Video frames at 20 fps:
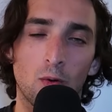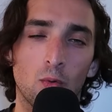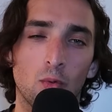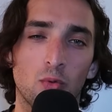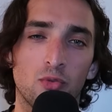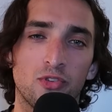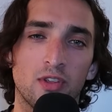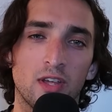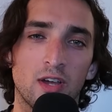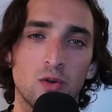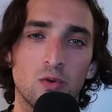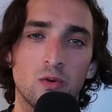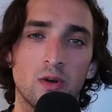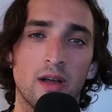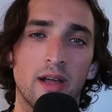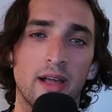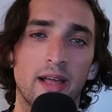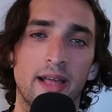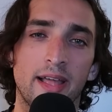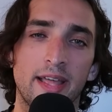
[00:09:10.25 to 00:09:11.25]

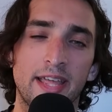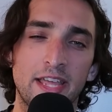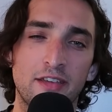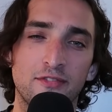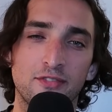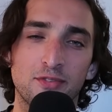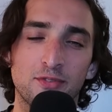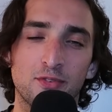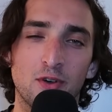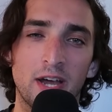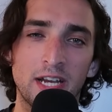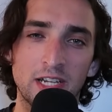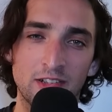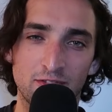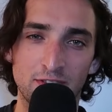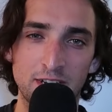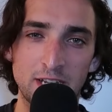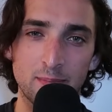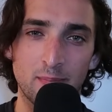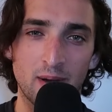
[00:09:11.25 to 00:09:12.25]
Also, if you've got any
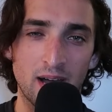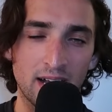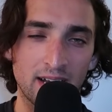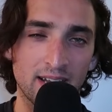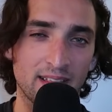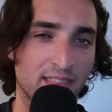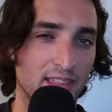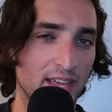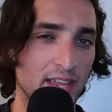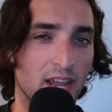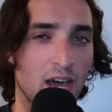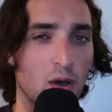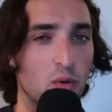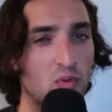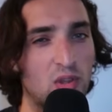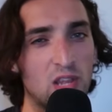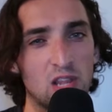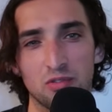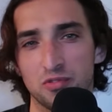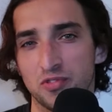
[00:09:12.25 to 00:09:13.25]
feedback, then I
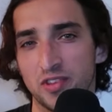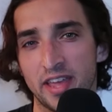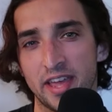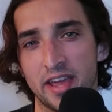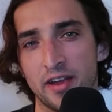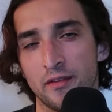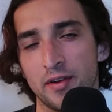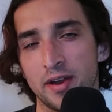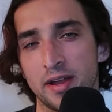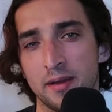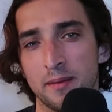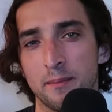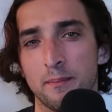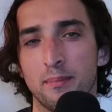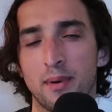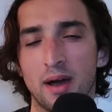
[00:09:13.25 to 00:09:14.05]
would love to hear it.